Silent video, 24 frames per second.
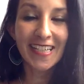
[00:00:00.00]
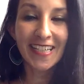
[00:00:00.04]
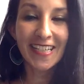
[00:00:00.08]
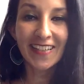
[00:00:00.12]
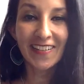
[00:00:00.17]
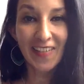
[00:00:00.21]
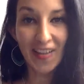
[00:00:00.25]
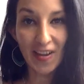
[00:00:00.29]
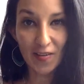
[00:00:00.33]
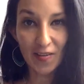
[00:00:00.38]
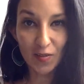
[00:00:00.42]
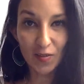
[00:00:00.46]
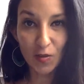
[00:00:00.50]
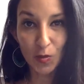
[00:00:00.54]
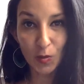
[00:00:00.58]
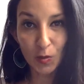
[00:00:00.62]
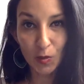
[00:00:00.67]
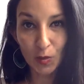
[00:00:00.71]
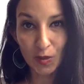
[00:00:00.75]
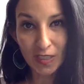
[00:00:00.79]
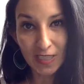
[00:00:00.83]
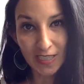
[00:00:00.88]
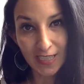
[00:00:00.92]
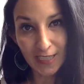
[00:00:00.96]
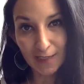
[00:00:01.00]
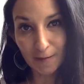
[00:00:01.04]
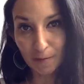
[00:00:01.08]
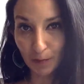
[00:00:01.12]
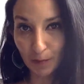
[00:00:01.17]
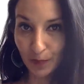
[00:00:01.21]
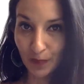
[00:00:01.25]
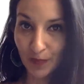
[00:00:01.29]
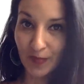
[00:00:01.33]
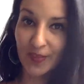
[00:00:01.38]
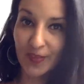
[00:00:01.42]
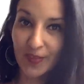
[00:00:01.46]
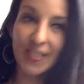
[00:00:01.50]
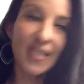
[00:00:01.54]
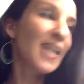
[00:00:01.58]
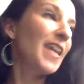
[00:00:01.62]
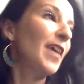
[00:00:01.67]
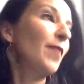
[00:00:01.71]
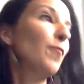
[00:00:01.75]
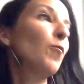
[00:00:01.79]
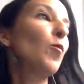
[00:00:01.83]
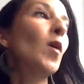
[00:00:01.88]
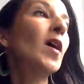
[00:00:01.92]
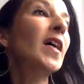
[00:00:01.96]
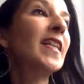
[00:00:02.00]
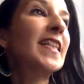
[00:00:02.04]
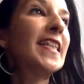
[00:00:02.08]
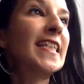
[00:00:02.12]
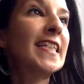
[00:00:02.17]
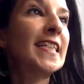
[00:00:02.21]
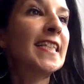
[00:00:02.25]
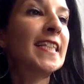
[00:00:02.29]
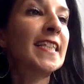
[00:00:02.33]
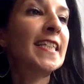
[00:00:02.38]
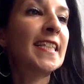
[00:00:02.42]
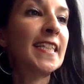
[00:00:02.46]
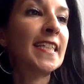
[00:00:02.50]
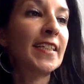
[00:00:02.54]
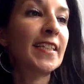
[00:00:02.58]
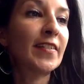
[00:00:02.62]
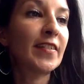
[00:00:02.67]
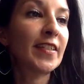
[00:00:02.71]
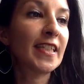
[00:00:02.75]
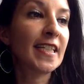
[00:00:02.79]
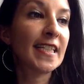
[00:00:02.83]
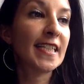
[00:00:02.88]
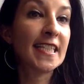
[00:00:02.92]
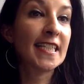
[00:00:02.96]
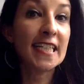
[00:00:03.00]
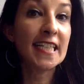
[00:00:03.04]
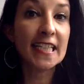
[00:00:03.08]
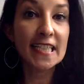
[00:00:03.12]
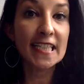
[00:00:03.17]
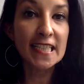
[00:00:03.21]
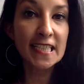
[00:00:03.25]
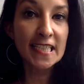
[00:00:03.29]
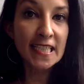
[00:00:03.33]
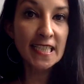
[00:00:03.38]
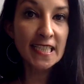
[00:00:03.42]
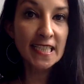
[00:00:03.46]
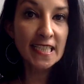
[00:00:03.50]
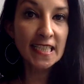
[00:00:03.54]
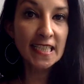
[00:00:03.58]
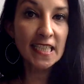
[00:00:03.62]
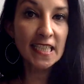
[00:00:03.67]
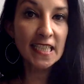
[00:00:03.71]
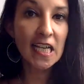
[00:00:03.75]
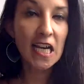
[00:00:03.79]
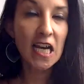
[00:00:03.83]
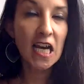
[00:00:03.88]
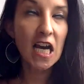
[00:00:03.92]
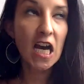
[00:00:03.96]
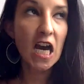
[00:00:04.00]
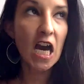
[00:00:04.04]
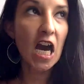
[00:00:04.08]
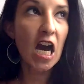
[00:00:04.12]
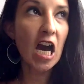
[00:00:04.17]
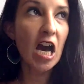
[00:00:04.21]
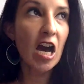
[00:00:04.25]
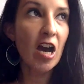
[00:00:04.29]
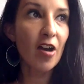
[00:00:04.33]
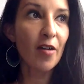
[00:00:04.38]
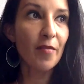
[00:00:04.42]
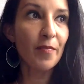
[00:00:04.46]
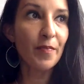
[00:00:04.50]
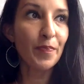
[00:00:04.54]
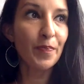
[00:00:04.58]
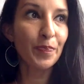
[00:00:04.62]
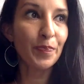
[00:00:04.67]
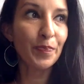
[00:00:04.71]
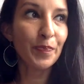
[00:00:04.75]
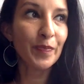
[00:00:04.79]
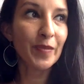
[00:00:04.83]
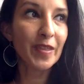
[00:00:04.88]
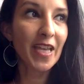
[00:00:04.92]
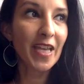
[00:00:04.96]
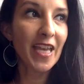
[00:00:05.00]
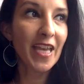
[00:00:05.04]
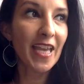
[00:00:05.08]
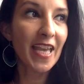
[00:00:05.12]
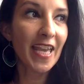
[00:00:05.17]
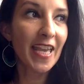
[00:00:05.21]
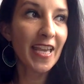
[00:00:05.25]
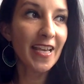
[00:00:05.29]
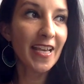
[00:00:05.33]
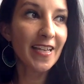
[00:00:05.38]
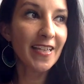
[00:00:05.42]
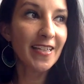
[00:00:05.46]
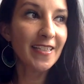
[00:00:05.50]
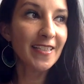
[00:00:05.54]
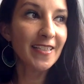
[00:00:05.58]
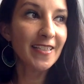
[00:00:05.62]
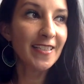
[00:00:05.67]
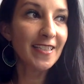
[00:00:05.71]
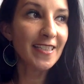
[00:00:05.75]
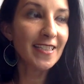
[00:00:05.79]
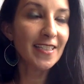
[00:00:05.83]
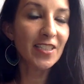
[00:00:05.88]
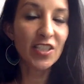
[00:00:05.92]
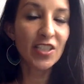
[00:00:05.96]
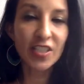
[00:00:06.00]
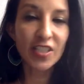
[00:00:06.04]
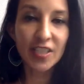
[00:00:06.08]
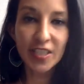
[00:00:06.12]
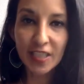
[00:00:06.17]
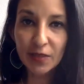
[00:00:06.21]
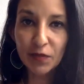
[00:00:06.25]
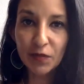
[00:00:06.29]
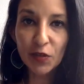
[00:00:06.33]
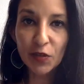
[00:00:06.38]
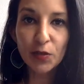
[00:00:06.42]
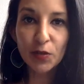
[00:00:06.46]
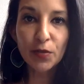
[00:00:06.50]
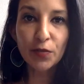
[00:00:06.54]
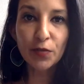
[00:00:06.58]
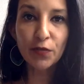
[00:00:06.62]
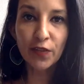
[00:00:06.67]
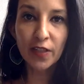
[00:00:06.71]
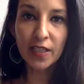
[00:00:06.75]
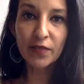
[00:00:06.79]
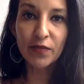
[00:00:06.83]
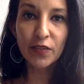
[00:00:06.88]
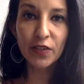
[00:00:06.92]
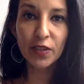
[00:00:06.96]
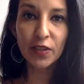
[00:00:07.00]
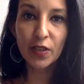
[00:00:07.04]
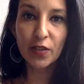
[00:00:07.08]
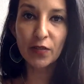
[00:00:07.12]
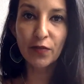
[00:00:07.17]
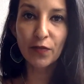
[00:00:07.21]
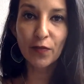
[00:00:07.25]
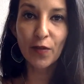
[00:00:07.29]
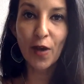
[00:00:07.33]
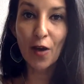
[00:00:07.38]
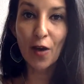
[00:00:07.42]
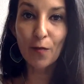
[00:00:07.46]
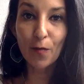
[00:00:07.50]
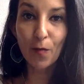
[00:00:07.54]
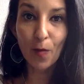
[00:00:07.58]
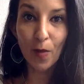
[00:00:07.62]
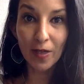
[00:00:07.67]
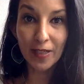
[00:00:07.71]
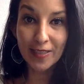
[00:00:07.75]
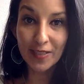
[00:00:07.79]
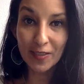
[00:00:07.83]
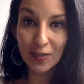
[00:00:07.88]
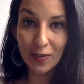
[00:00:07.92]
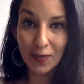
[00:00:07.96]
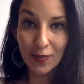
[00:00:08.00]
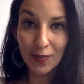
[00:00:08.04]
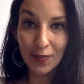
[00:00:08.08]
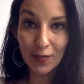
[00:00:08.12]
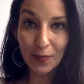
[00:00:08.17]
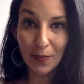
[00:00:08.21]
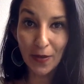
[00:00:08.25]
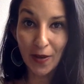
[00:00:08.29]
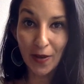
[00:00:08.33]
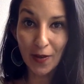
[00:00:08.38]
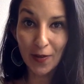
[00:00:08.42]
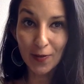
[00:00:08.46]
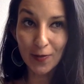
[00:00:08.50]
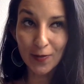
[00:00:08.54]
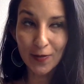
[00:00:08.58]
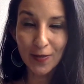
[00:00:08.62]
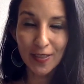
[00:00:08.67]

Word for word: Crown Jewels and what this series is, um, and just give you a flavor of, of what it's all about.